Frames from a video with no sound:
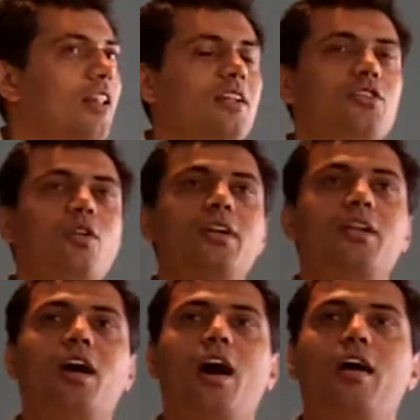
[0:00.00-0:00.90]
Let's go a
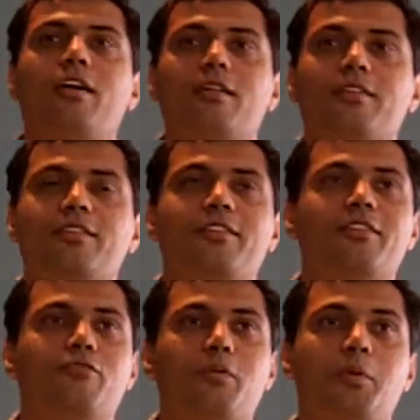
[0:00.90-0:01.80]
little higher
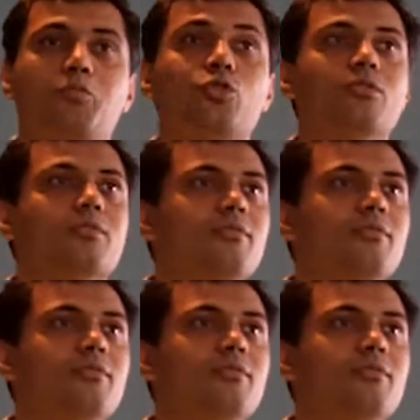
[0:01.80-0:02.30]
from a moon